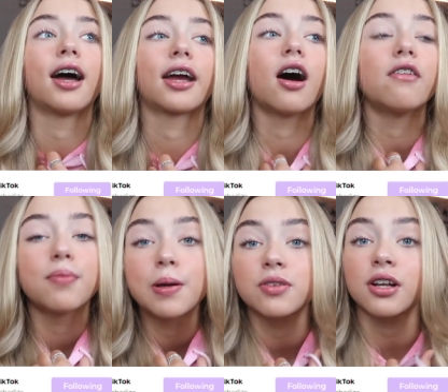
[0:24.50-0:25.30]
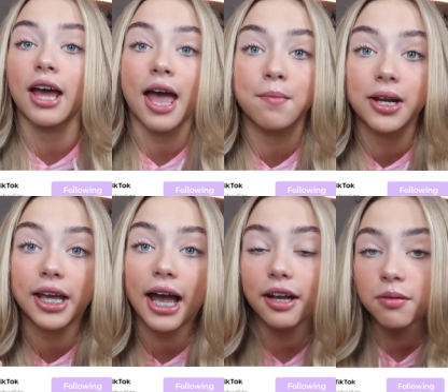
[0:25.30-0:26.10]
like other people do, like Emily
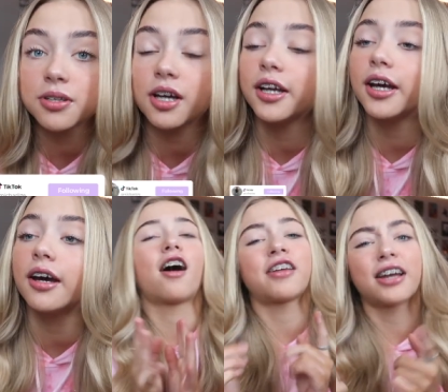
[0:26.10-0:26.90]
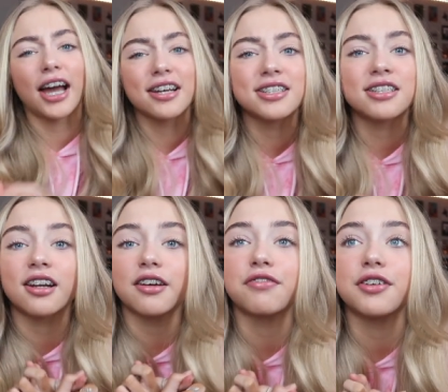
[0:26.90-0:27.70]
Cannon done it. I think Casey
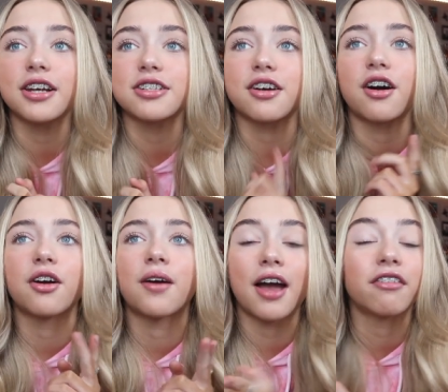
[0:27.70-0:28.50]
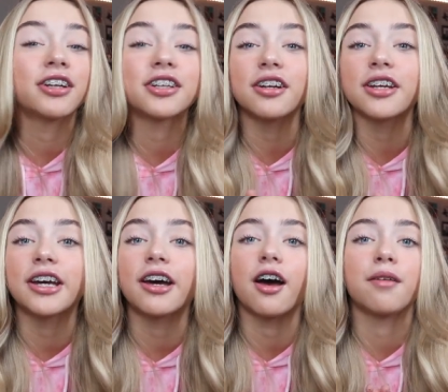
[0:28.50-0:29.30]
done it a few days ago. Erin done
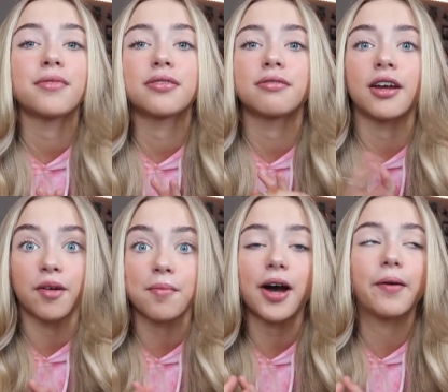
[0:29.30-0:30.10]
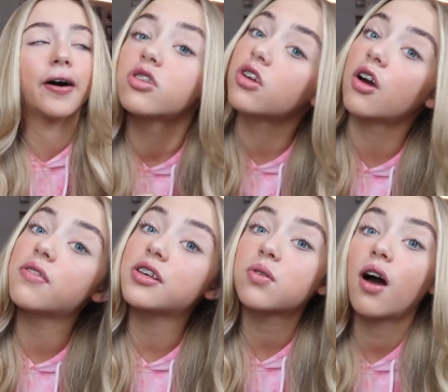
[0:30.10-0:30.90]
it. Um, Erin Bauer. So
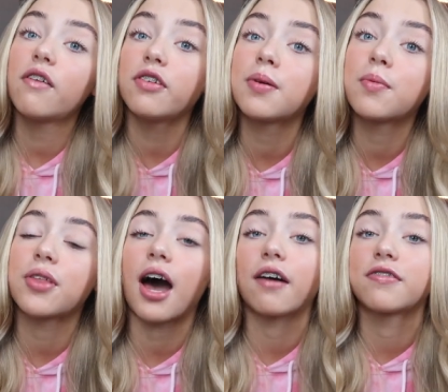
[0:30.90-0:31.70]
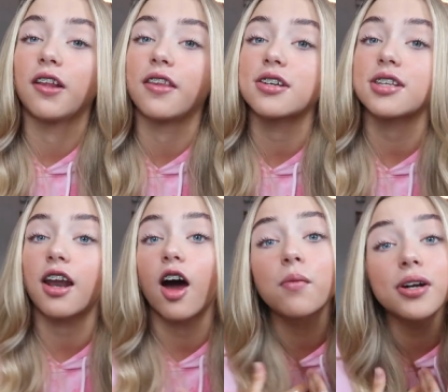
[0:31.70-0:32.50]
there's quite a few people that have done this,
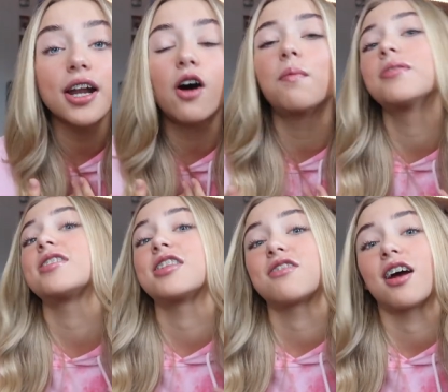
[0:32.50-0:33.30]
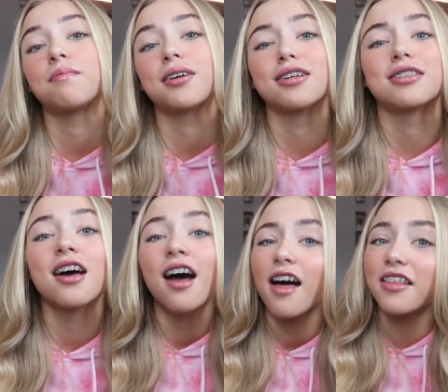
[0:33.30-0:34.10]
and I wanted to hop into the trend because
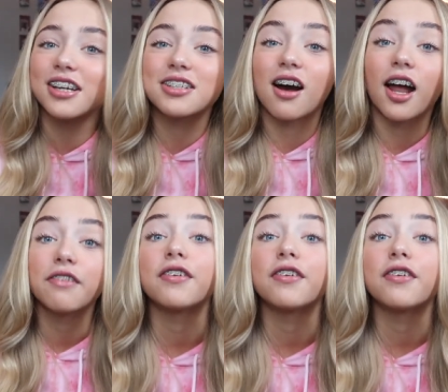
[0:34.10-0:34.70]
I think it's kind